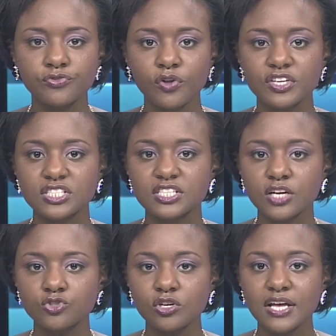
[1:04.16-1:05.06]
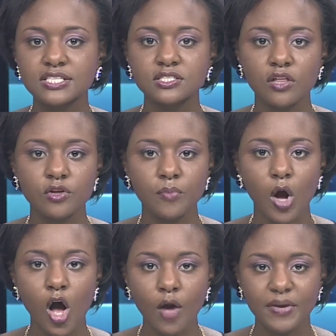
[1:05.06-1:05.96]
for the central and southern
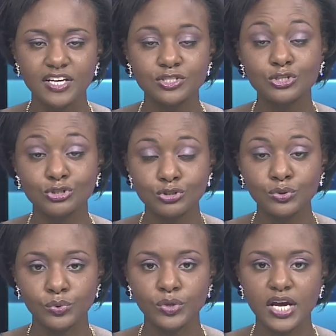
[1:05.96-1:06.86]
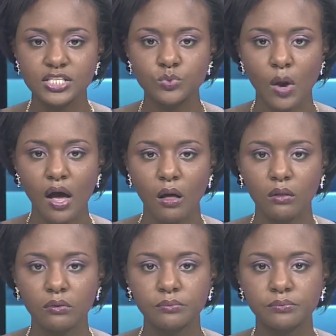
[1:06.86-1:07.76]
Bahamas soon as well.